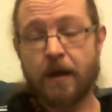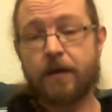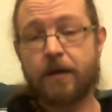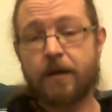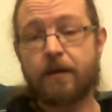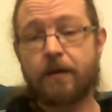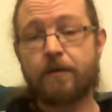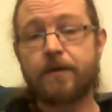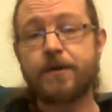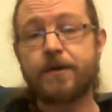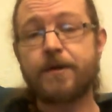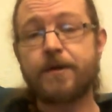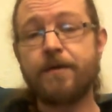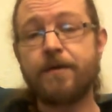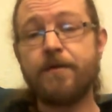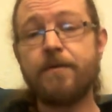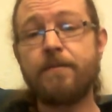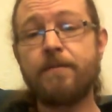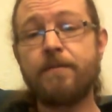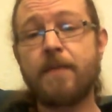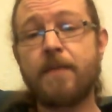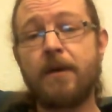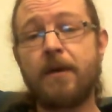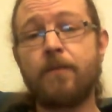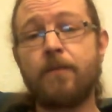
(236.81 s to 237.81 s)
there are
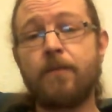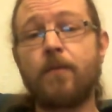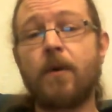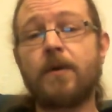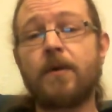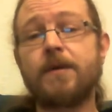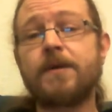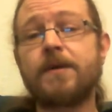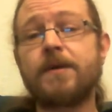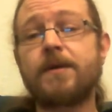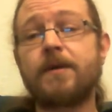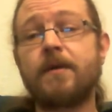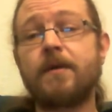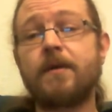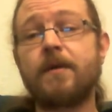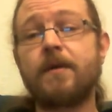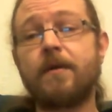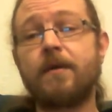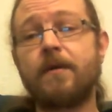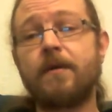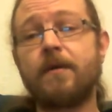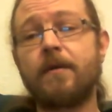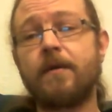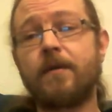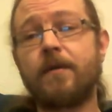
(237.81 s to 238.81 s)
2 main ones
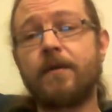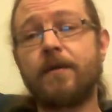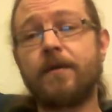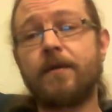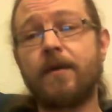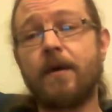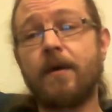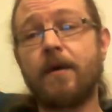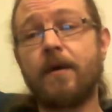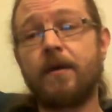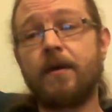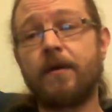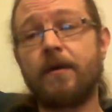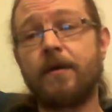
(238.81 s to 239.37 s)
that